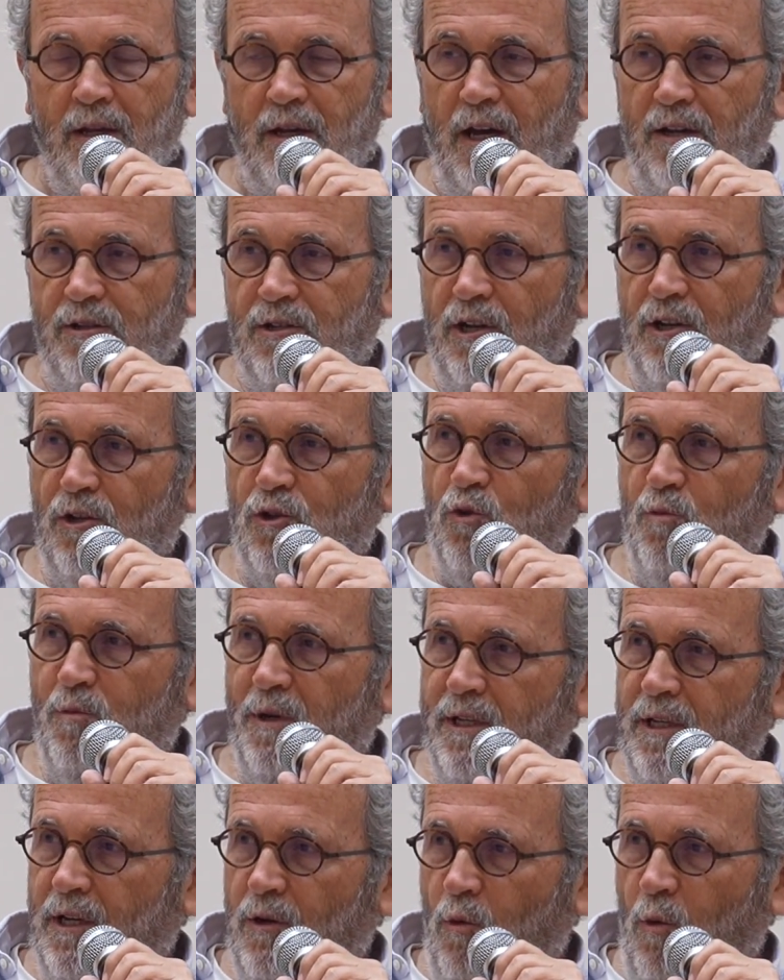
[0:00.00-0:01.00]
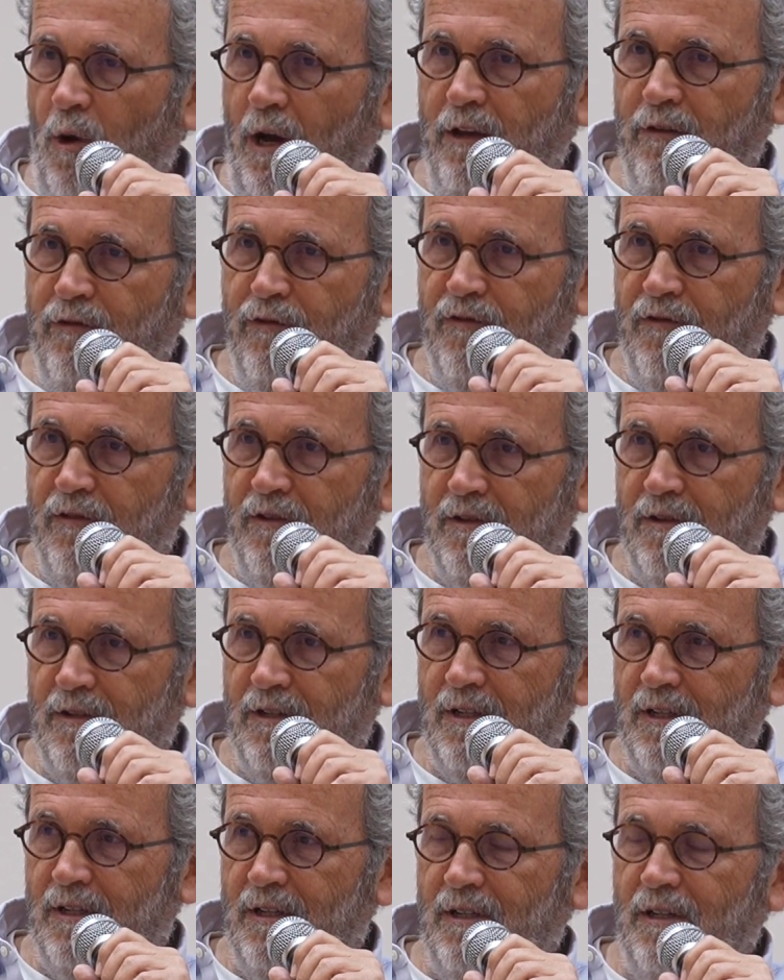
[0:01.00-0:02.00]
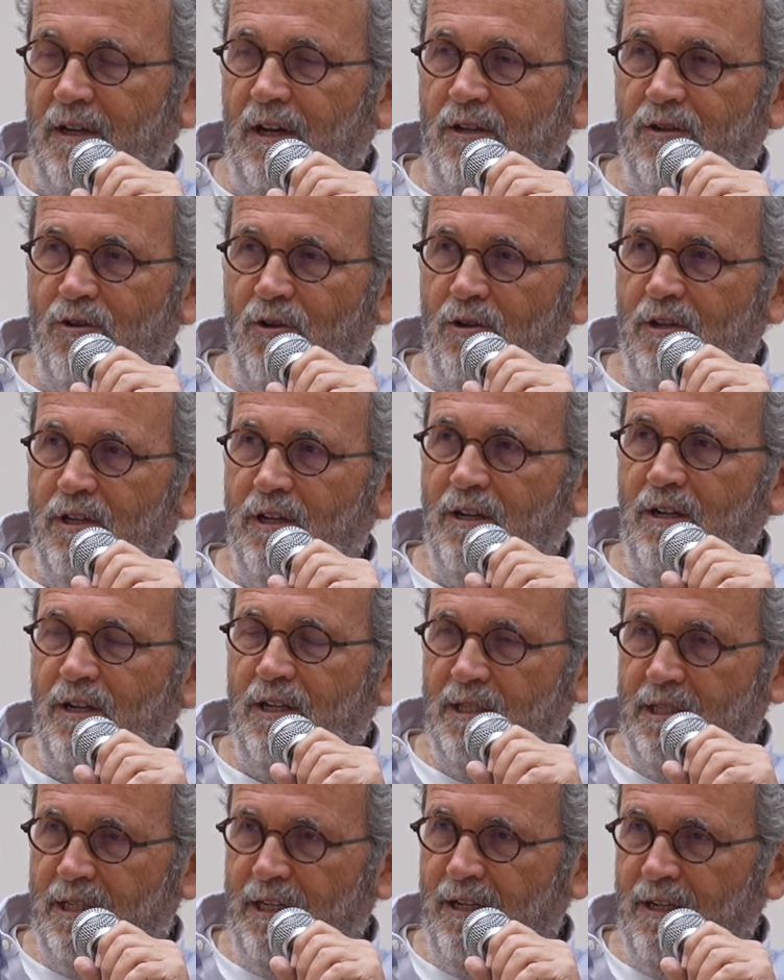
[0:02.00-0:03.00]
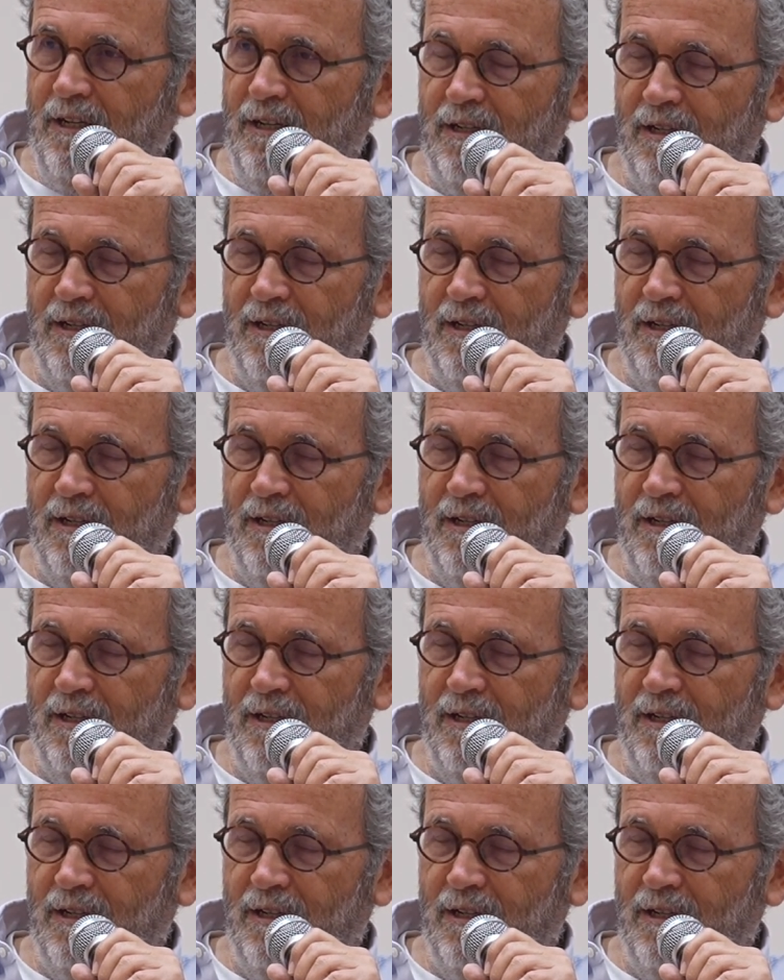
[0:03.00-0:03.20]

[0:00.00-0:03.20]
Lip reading: I turned to my dear wife. I told her, listen,